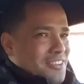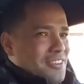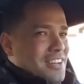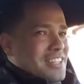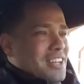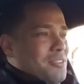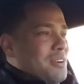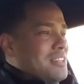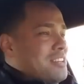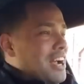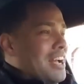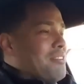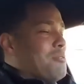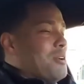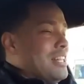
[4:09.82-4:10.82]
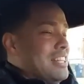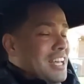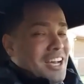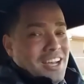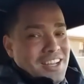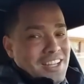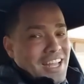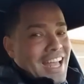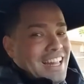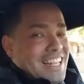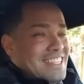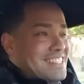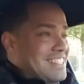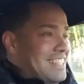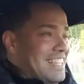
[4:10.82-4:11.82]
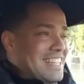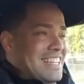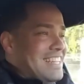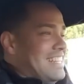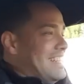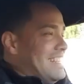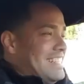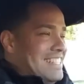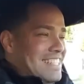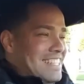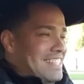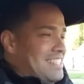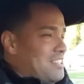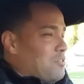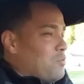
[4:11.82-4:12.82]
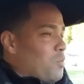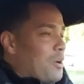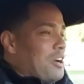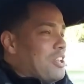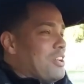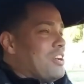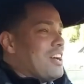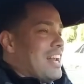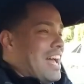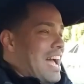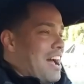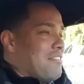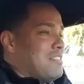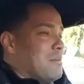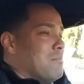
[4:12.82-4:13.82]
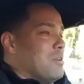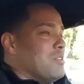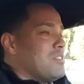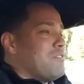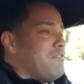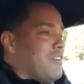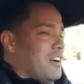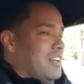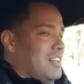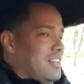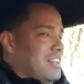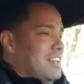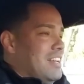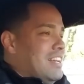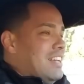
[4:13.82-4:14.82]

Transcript: with the LSD, this is where you're gonna have the most fun,